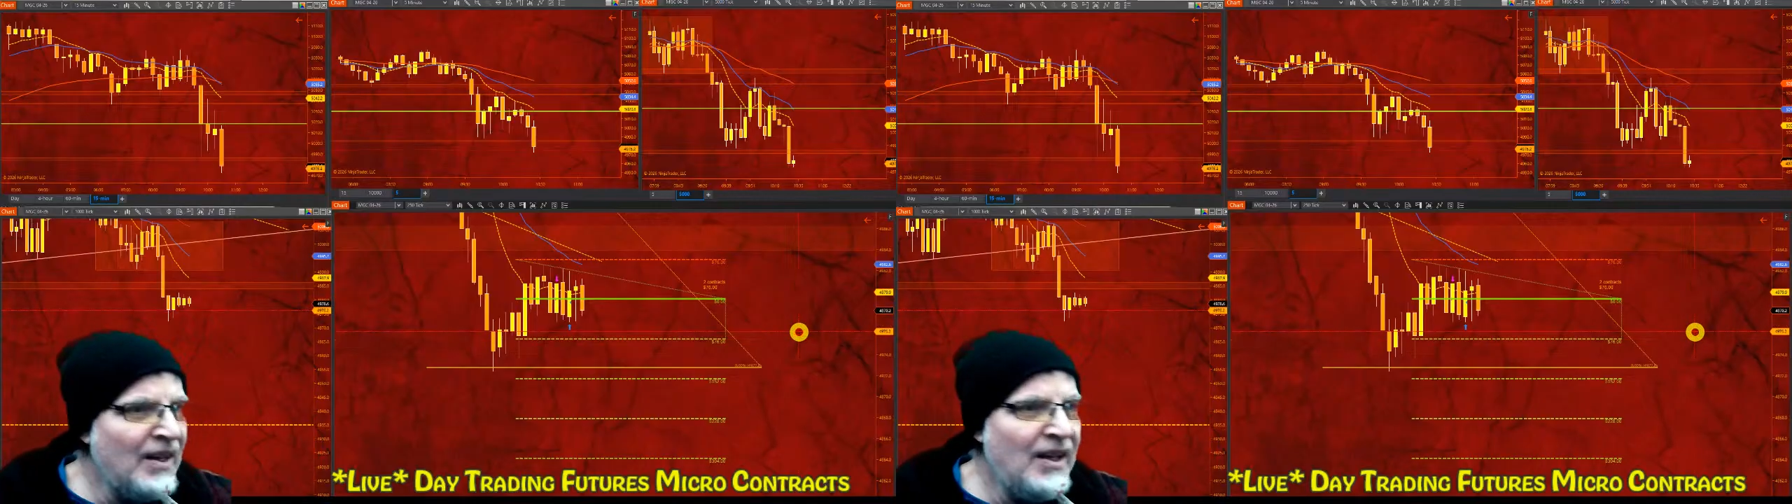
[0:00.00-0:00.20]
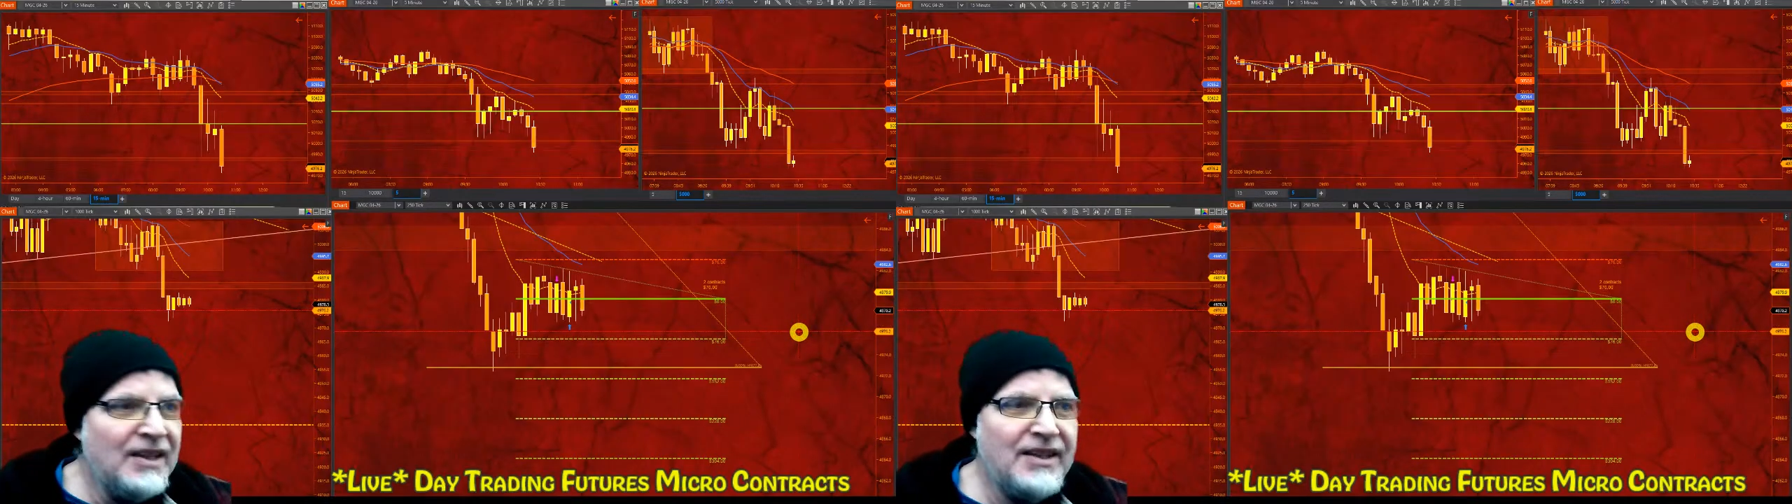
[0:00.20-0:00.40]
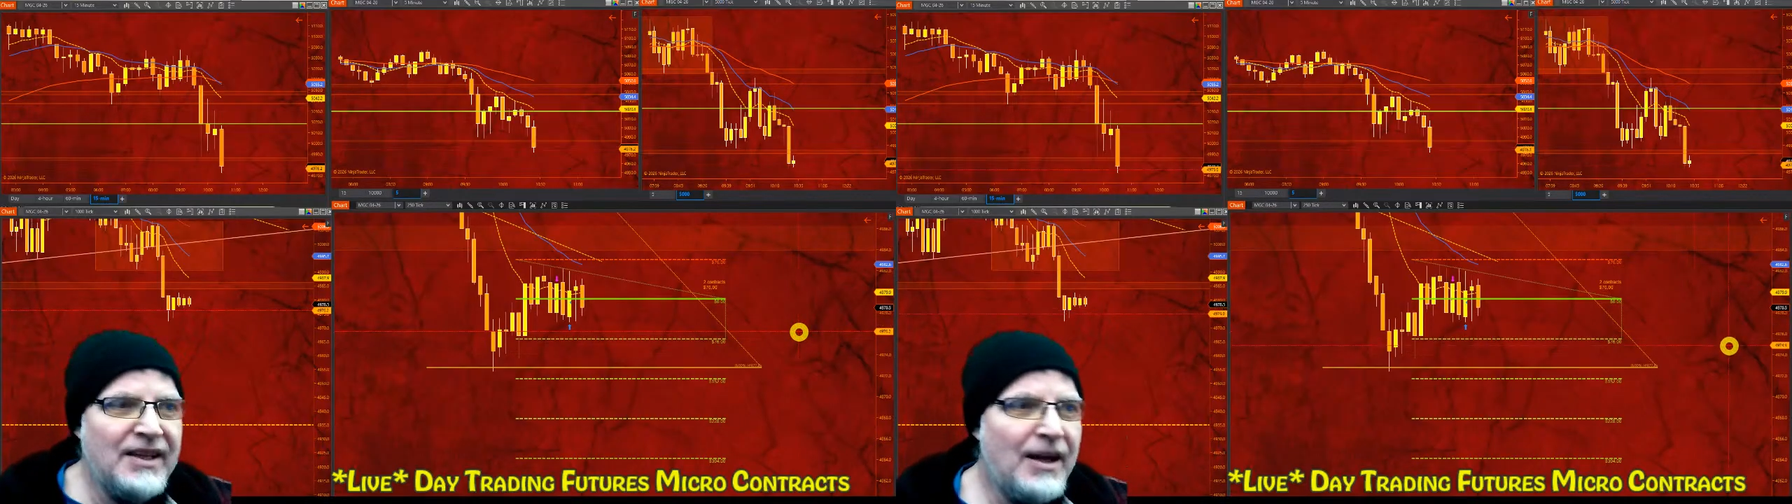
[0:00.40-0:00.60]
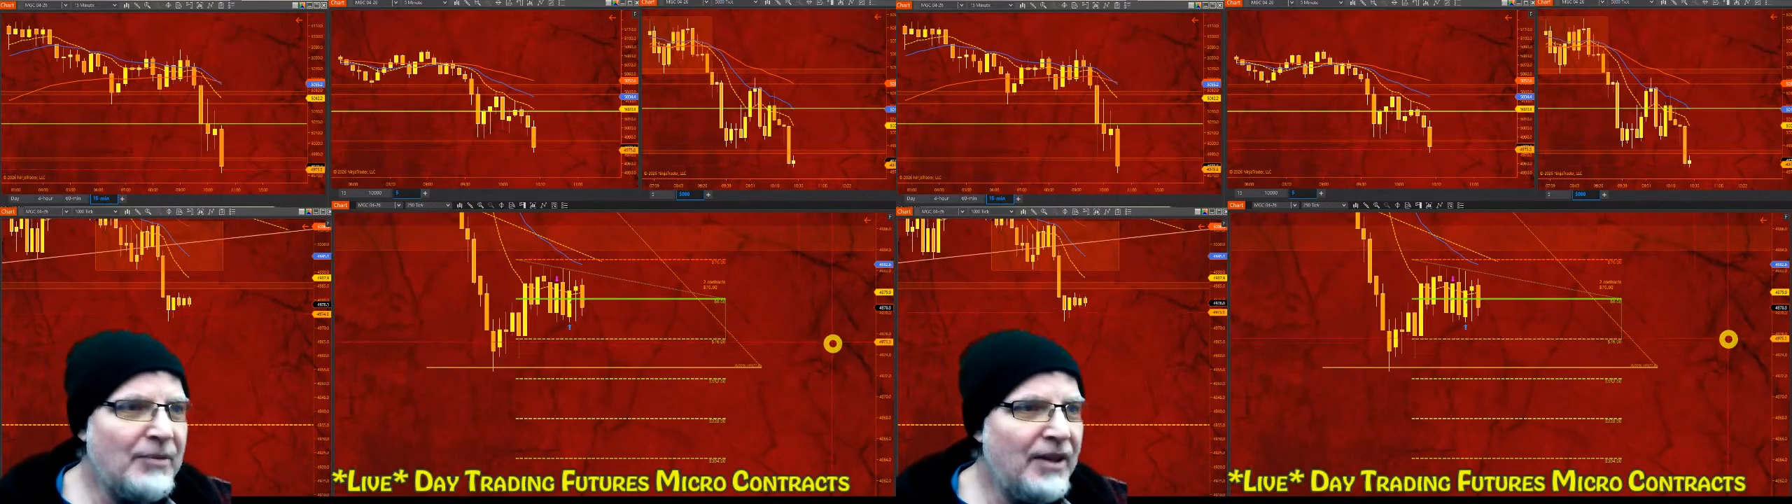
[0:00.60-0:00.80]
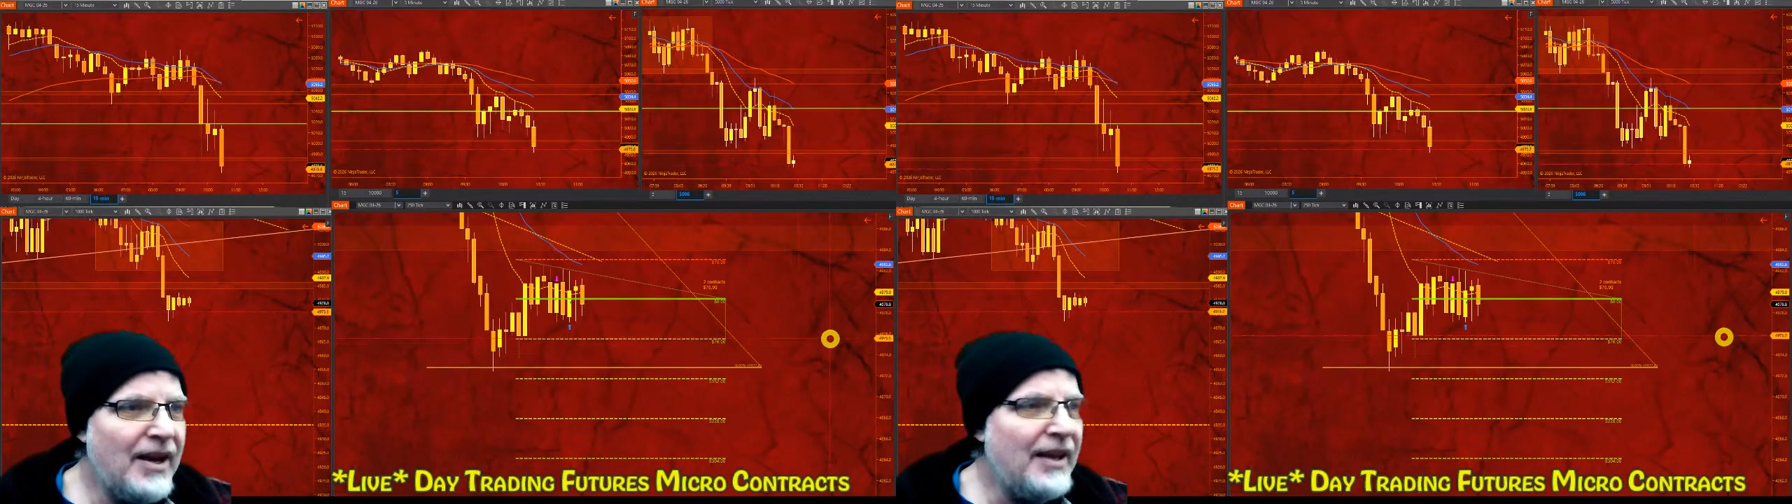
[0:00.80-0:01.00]
See, I'm
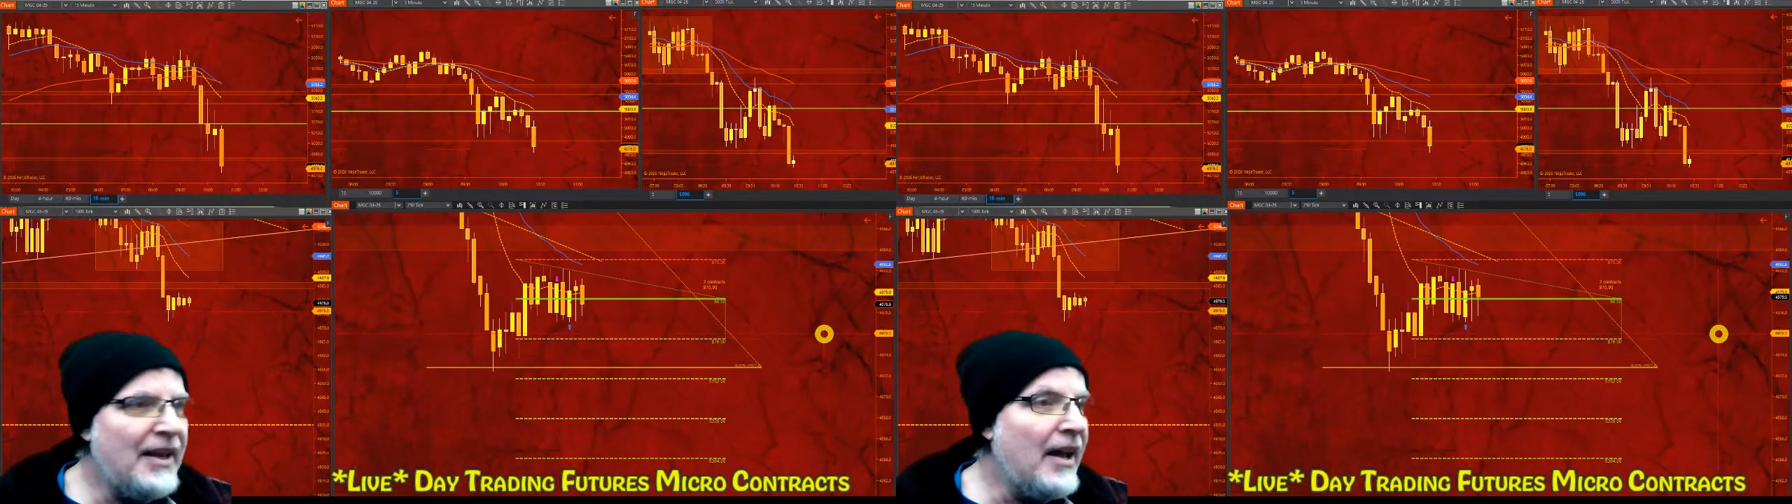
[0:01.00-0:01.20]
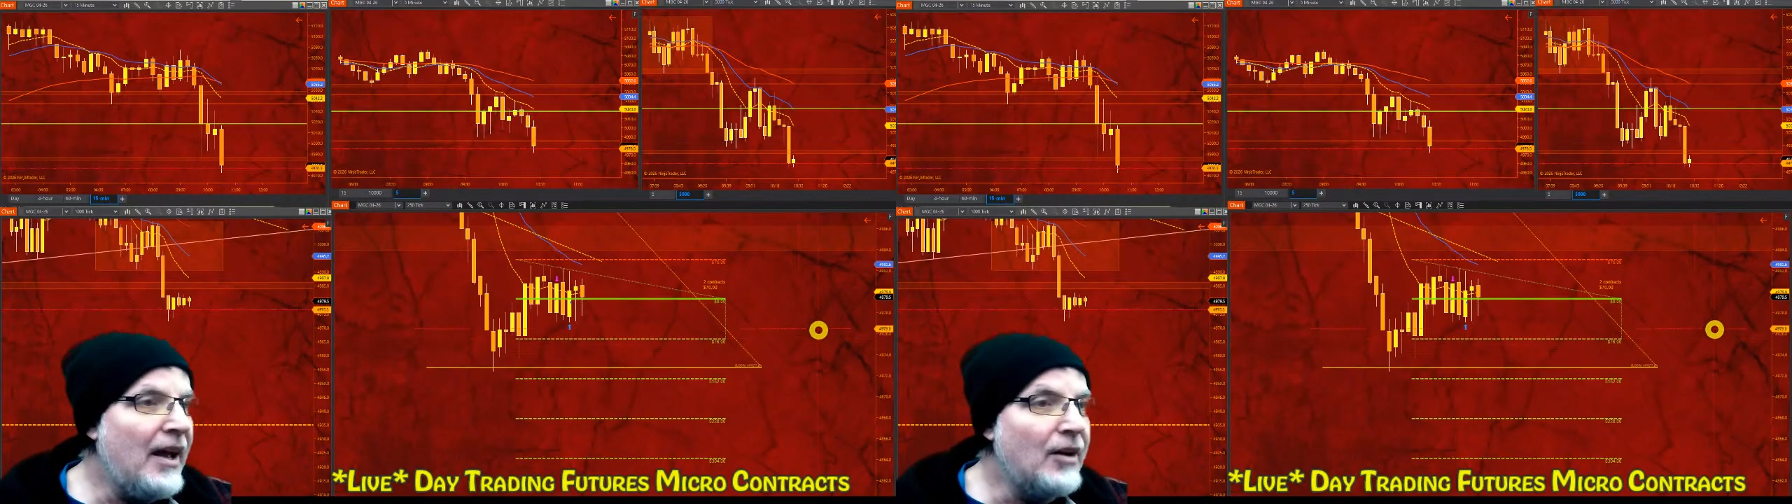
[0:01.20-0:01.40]
glad I got out